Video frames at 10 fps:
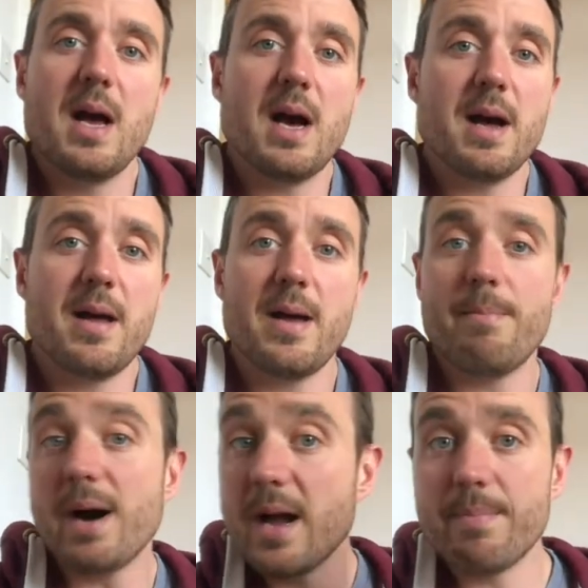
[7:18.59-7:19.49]
I
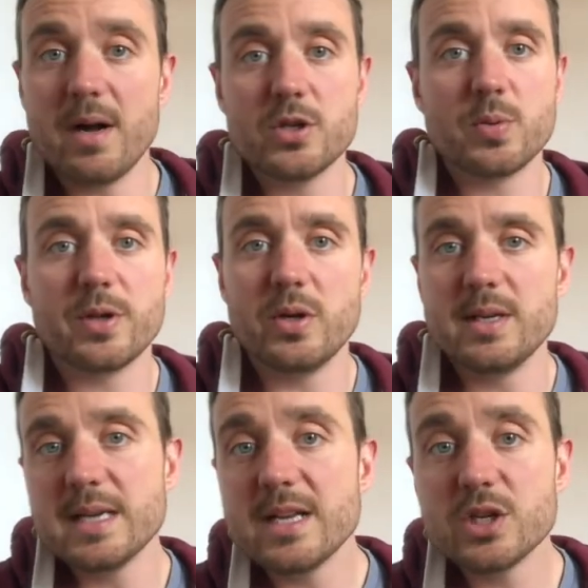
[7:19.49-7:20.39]
buy a bunch with good
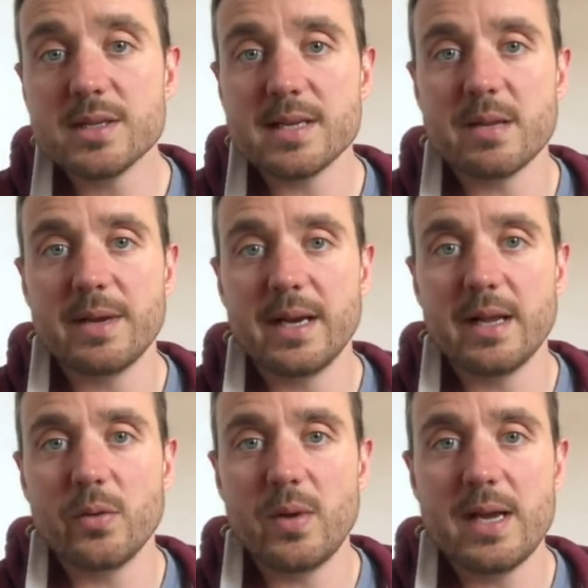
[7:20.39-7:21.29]
intentions at the beginning of
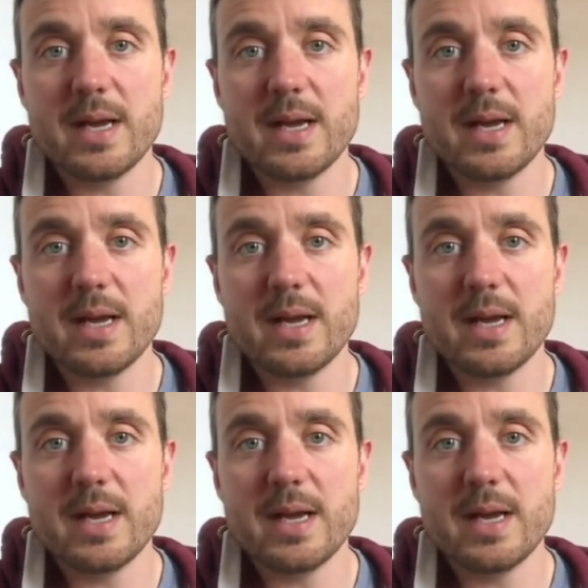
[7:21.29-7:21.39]
the week,